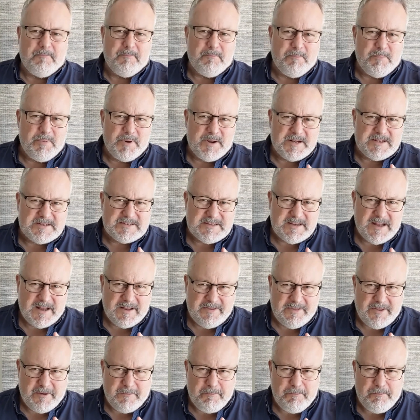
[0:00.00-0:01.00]
but it's
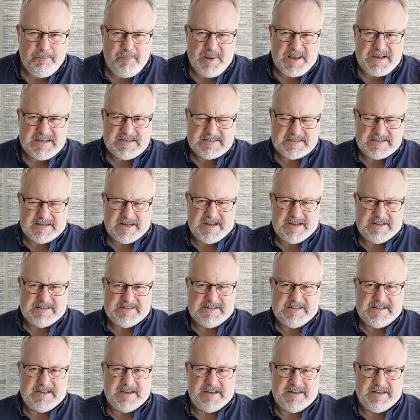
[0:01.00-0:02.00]
not the best
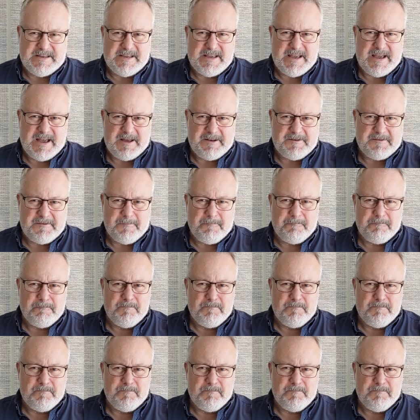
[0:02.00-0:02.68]
idea yet.